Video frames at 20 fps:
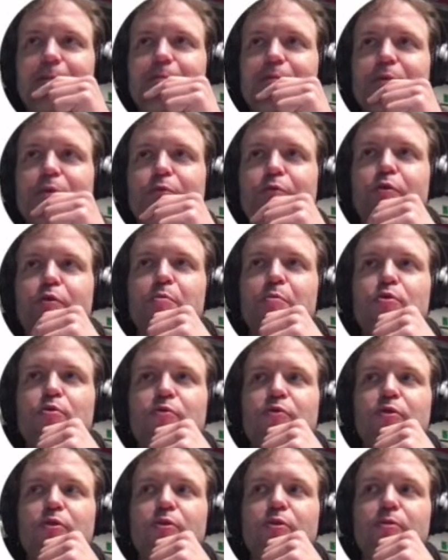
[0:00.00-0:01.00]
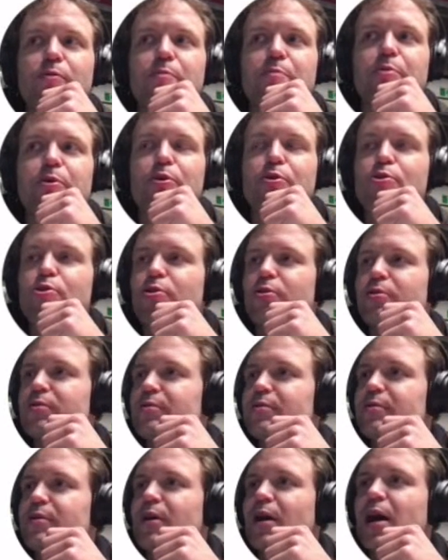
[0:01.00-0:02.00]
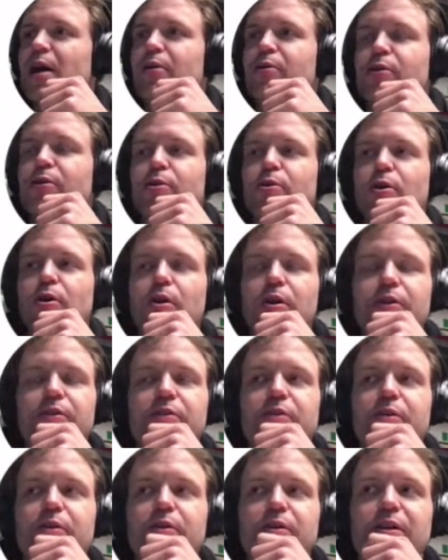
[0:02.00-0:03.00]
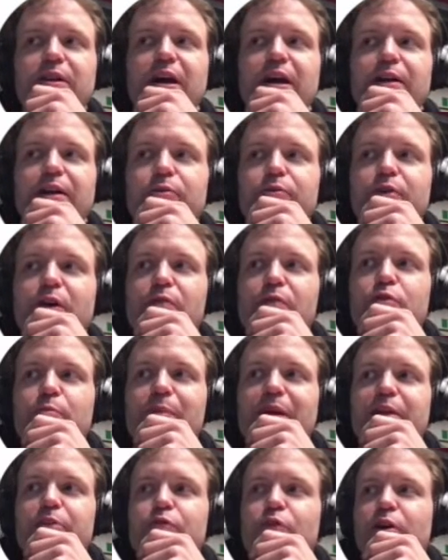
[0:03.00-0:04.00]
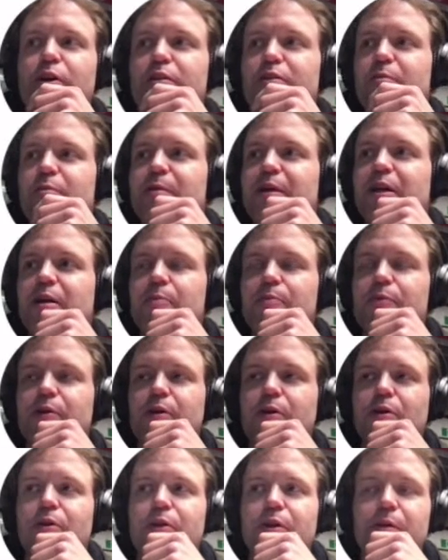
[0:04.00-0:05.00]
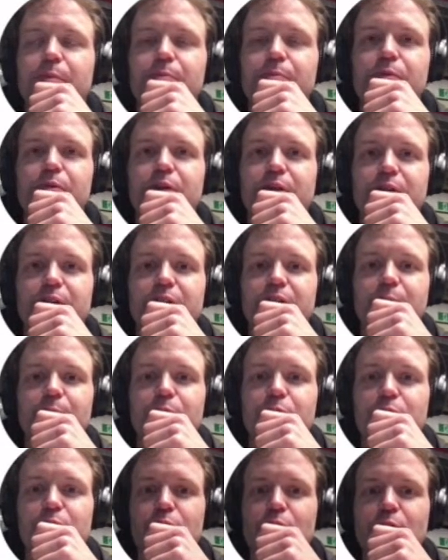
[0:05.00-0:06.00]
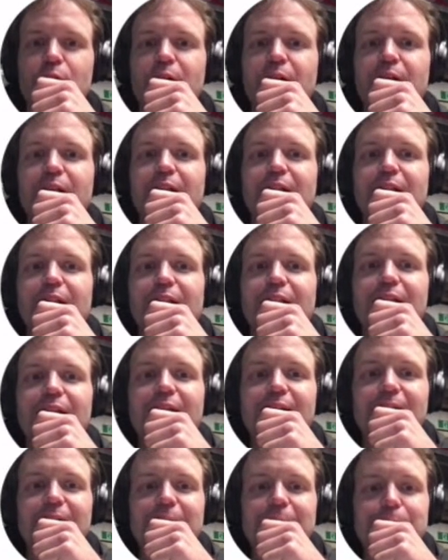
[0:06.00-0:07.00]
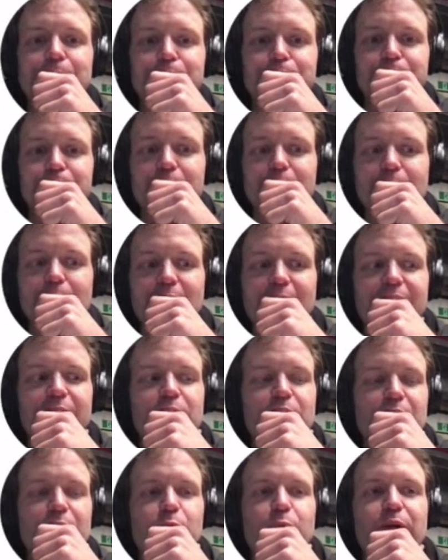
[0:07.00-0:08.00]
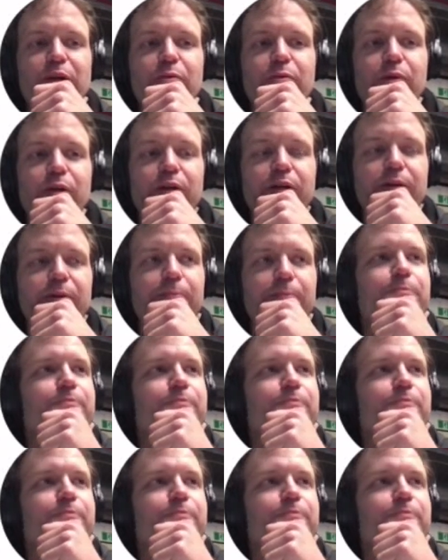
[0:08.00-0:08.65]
removal person. How do you call it? The guy who drives the big truck to pick up all the dumpsters. And he said the